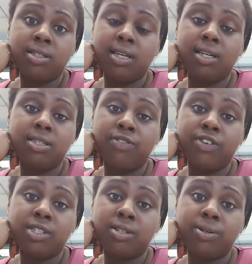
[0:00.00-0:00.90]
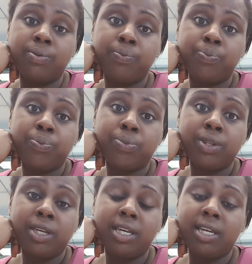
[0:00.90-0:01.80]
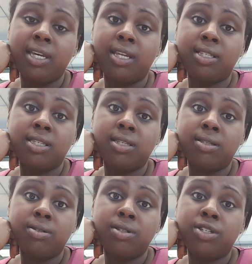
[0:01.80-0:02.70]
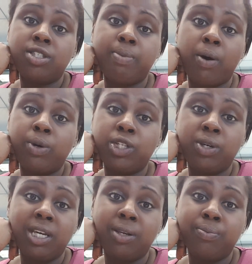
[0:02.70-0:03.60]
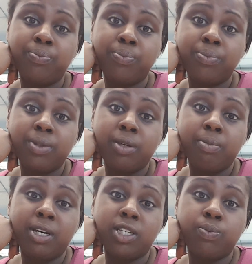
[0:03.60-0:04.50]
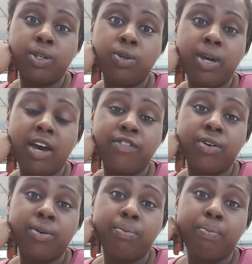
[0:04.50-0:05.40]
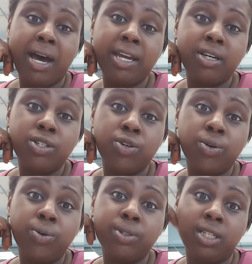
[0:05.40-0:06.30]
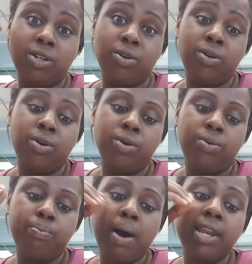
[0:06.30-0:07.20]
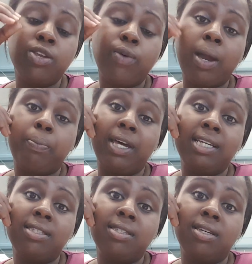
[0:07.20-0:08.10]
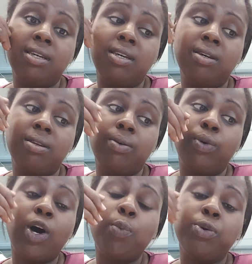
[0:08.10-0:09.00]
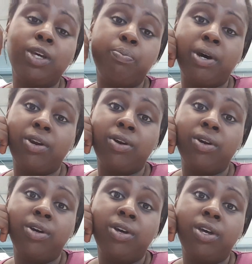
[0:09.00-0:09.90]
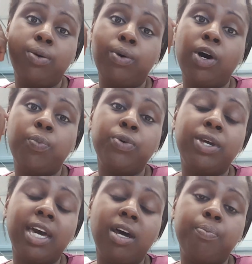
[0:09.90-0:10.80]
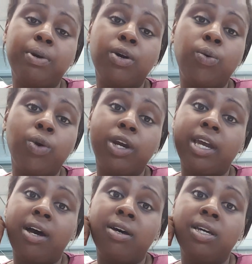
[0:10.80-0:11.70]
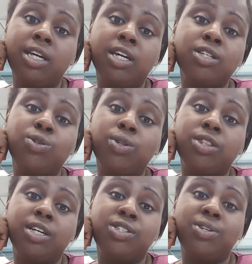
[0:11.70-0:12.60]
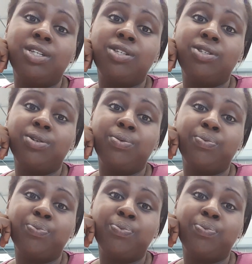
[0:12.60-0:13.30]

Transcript: It isn't physical. It isn't just about what you eat. Because when you have your mind controlled and your mind in the right place, it will help you eat better. It will help you get up and go work out and do the things you need to do.